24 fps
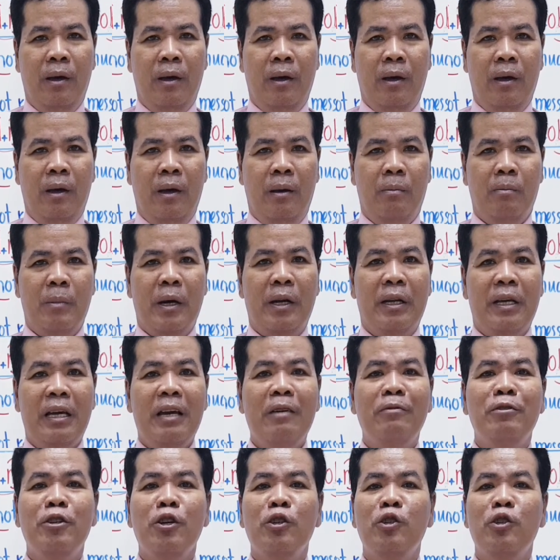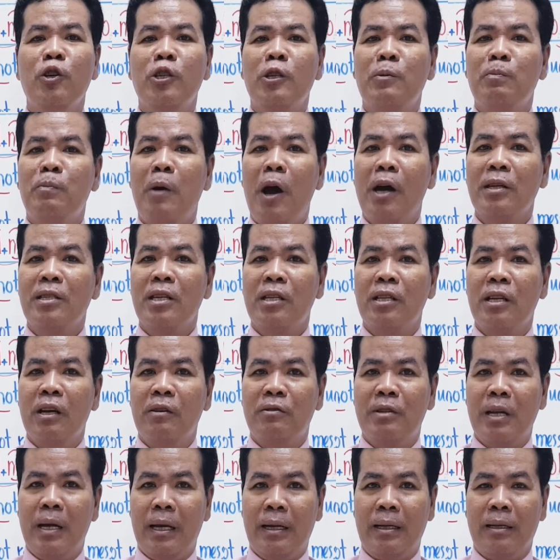But if you use
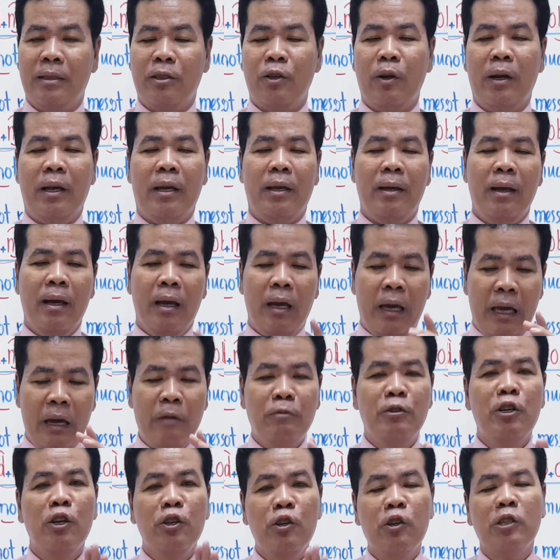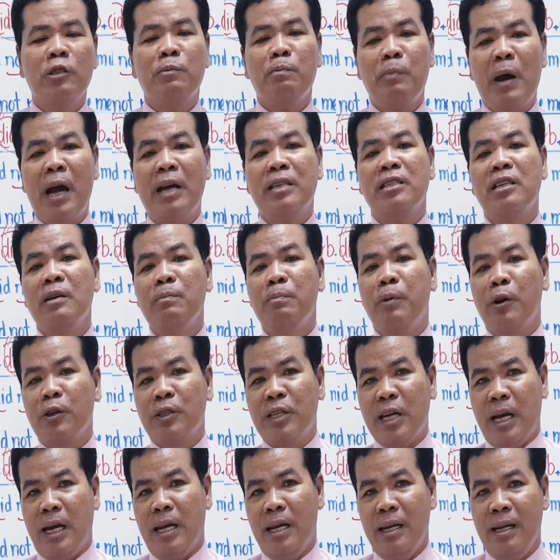if you use past simple
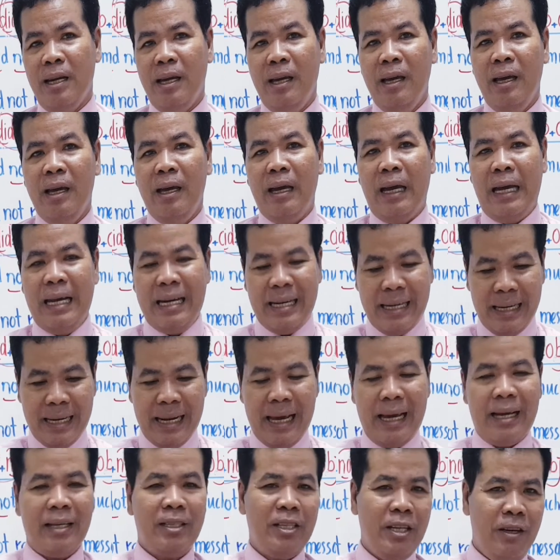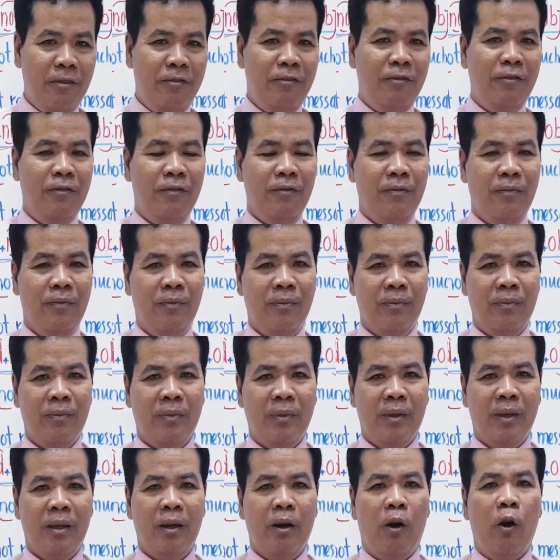tense in negative
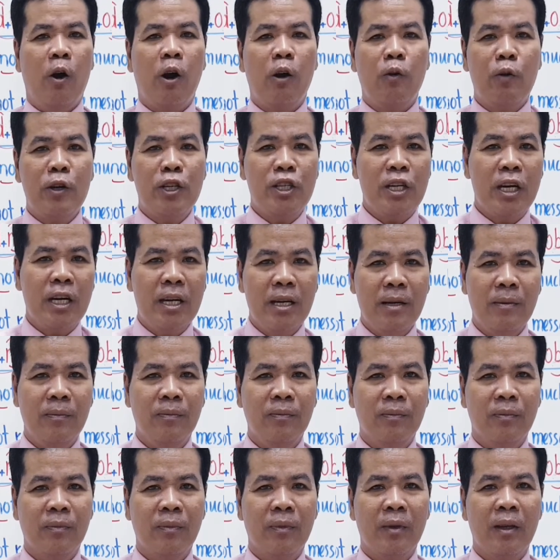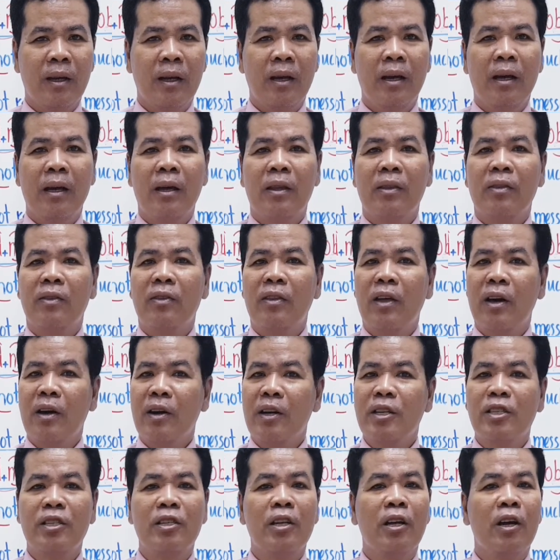or question, there
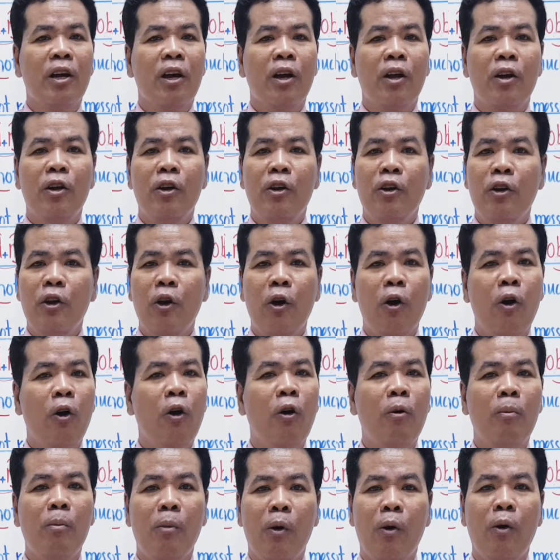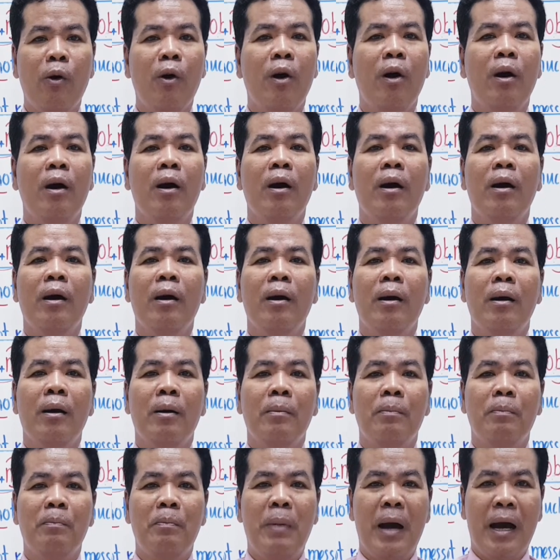is no more
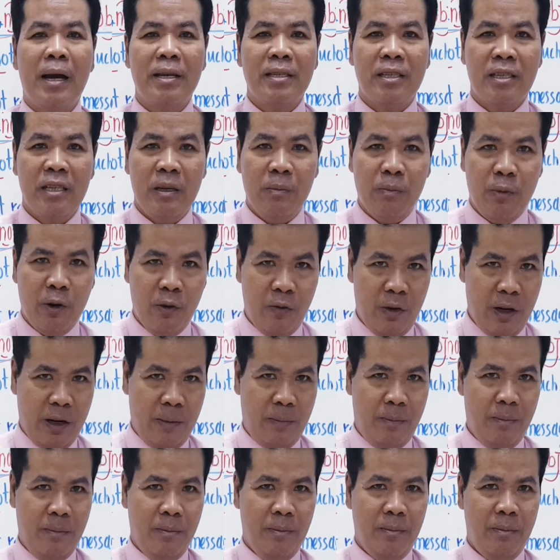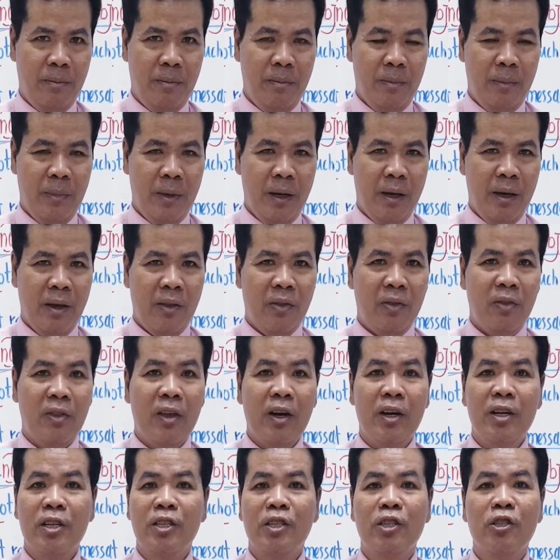past simple verb. There
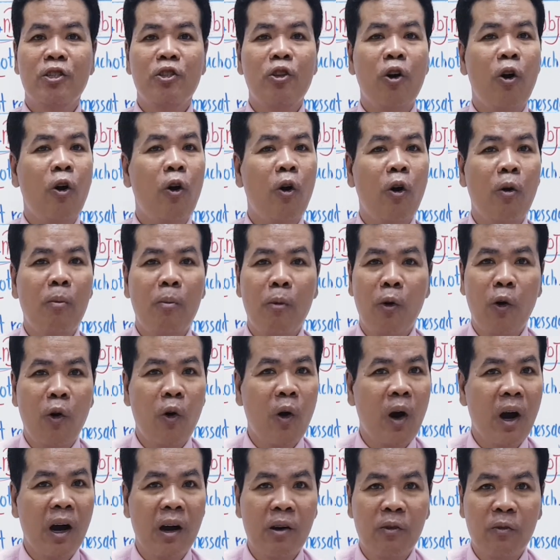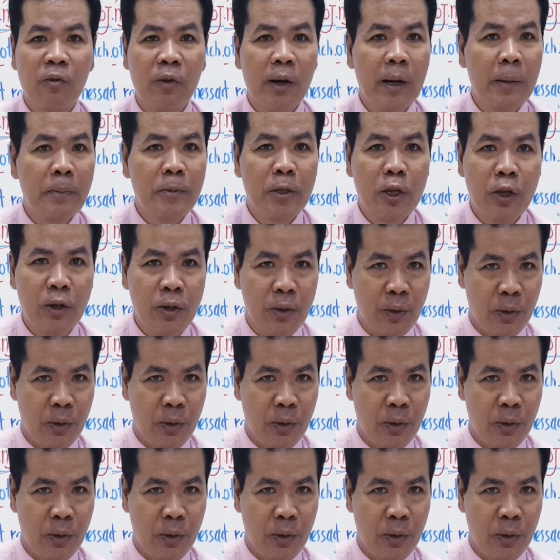is no more verb to.